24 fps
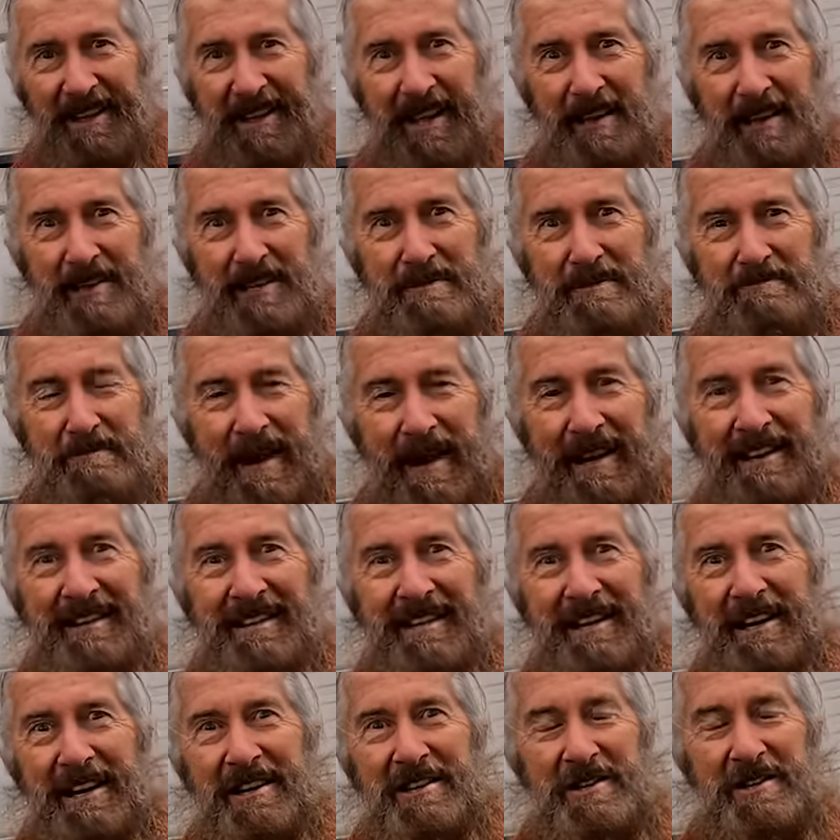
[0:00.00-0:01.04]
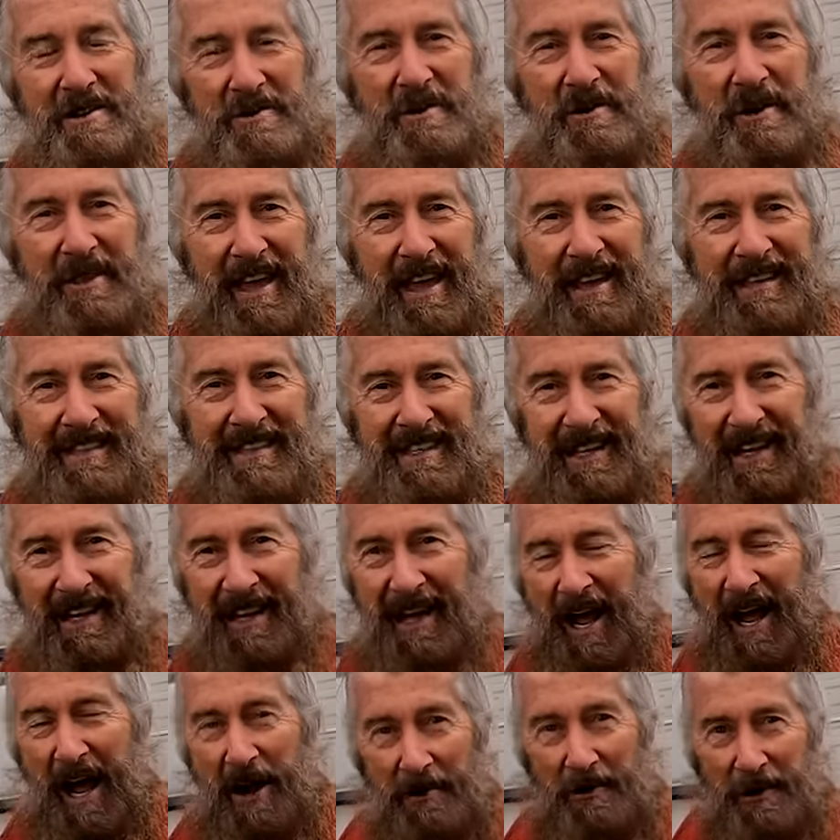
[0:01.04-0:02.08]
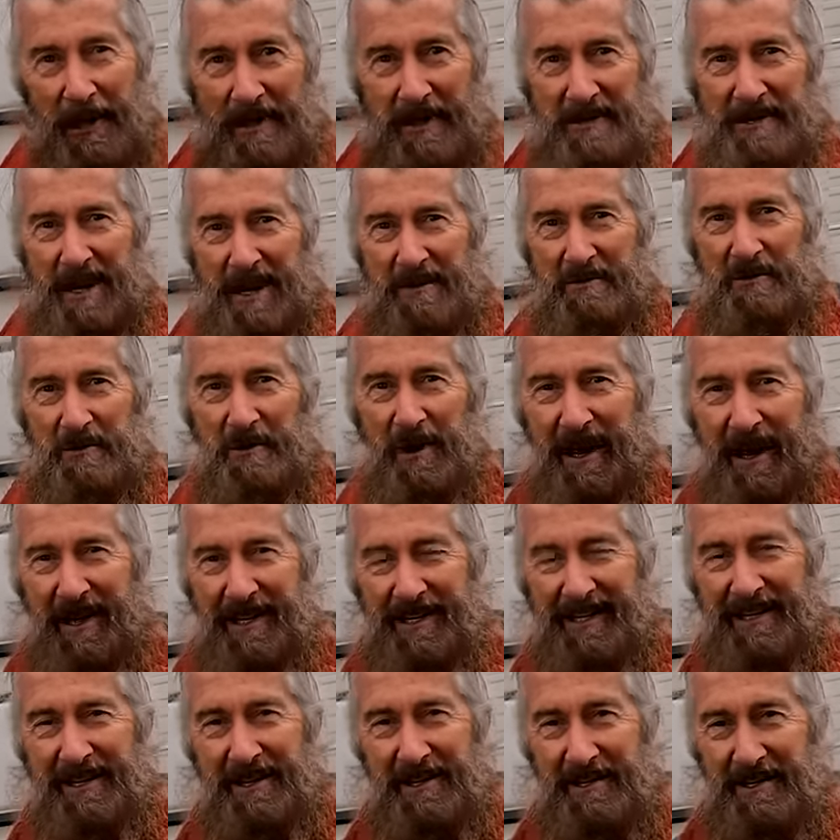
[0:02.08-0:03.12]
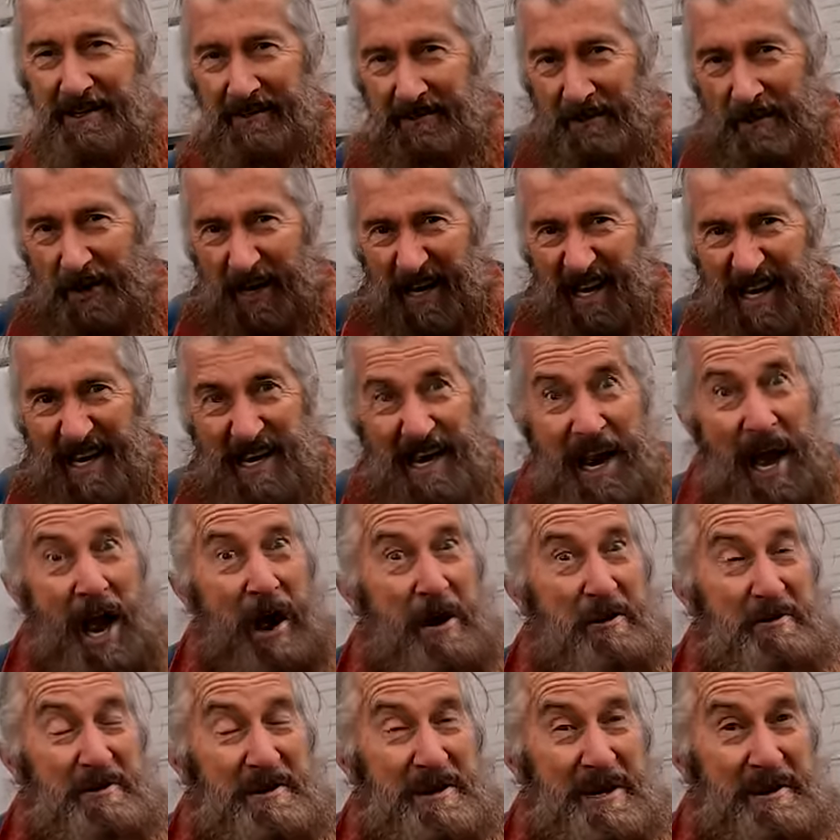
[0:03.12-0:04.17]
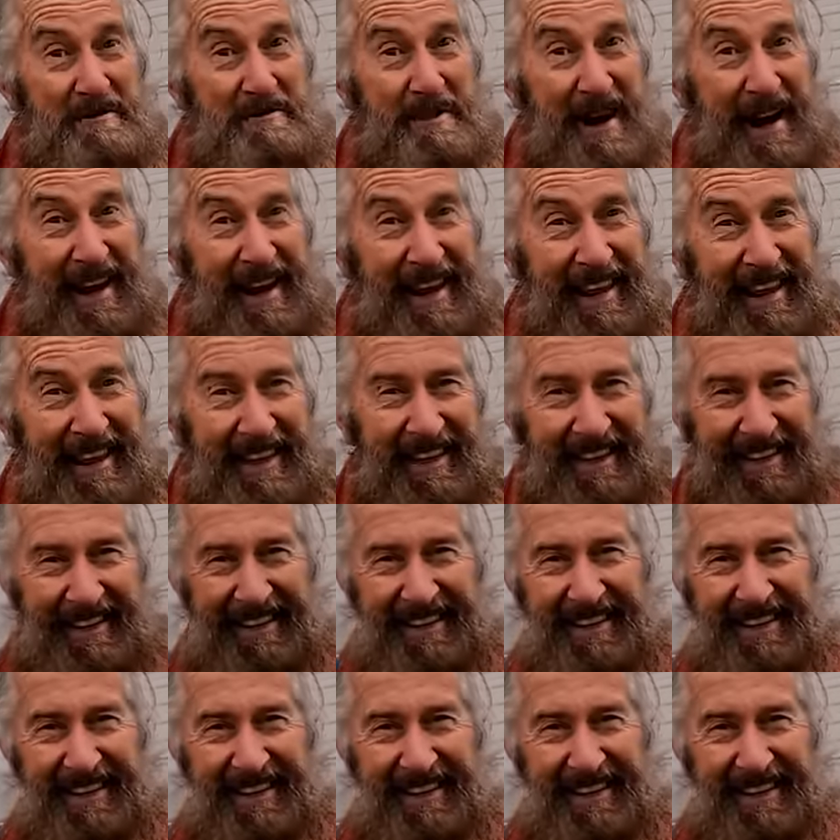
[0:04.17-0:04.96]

go spend and enjoy that uh, all those upgrades because you've got loads of money